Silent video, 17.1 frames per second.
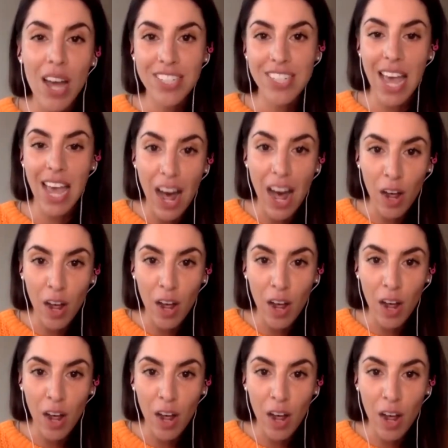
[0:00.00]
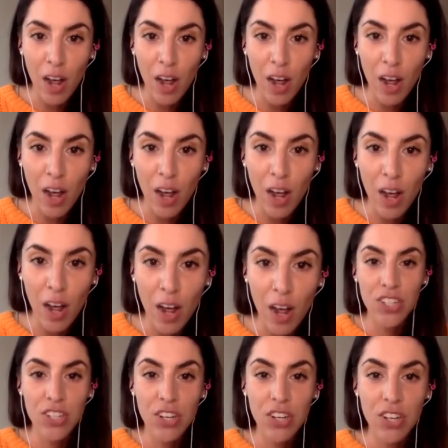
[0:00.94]
I want to help you.
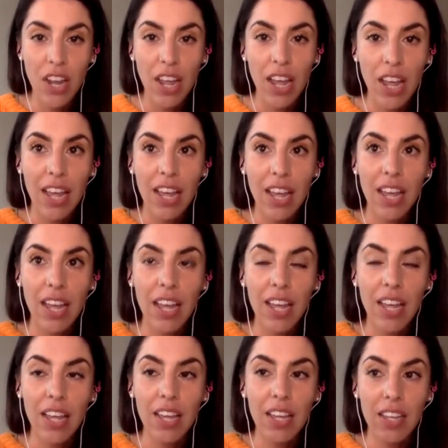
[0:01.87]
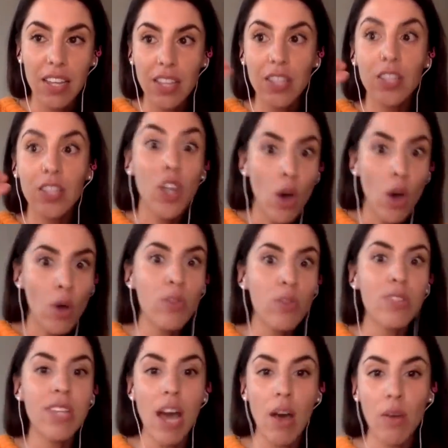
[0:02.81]
So that message
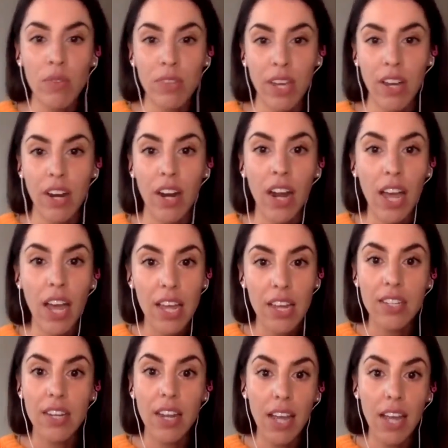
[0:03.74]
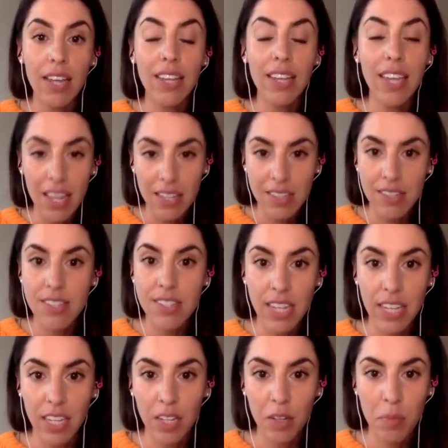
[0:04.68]
goes out there and, and
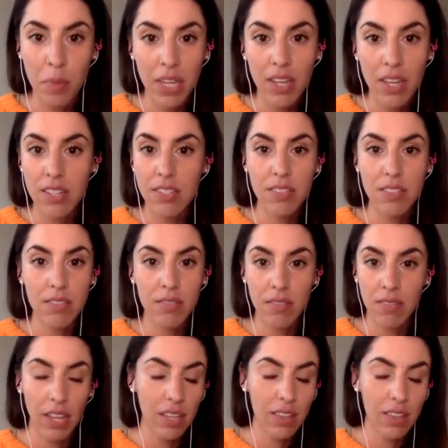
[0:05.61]
gets seen because like the